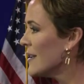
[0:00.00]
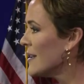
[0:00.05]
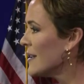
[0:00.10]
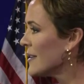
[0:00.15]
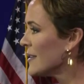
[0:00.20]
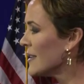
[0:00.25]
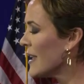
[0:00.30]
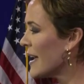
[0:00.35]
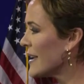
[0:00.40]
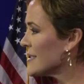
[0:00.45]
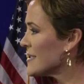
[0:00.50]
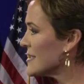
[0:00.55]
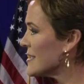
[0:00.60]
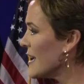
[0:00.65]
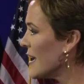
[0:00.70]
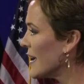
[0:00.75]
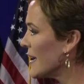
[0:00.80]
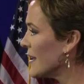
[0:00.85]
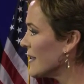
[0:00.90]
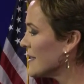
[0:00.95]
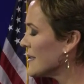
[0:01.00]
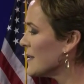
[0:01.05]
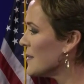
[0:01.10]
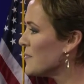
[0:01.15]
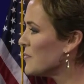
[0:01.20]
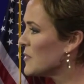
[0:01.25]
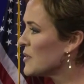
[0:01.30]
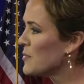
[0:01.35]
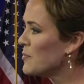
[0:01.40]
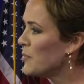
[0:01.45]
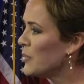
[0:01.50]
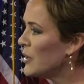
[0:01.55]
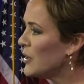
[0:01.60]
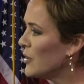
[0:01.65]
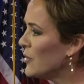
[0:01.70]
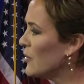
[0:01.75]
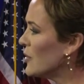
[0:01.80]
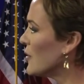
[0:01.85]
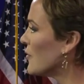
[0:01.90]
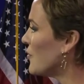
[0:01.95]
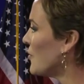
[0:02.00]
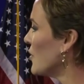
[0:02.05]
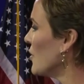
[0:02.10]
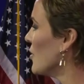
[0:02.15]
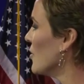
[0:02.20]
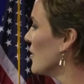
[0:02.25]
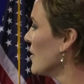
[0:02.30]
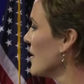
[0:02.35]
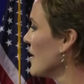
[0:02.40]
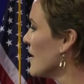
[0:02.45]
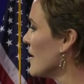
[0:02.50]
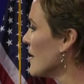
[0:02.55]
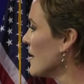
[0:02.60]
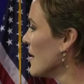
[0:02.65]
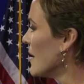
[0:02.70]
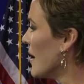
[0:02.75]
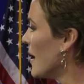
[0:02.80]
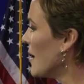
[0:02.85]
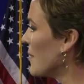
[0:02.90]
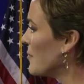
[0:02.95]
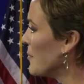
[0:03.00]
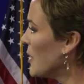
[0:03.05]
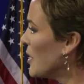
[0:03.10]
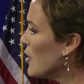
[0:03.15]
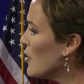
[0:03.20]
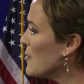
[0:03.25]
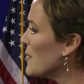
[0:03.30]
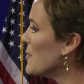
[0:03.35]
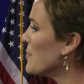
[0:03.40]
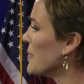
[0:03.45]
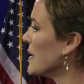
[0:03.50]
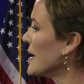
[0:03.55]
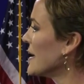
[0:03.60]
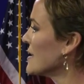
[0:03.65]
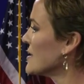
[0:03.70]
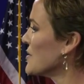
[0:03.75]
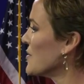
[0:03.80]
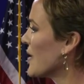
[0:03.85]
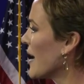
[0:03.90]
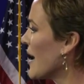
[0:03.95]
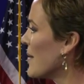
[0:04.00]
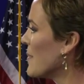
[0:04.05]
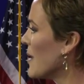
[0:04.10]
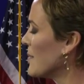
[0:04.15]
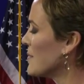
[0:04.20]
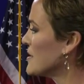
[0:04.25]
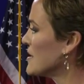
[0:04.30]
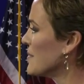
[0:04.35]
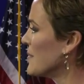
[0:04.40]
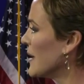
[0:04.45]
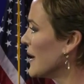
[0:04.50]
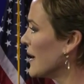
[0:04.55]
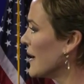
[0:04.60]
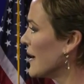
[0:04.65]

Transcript: last night, the beautiful human beings who came up to me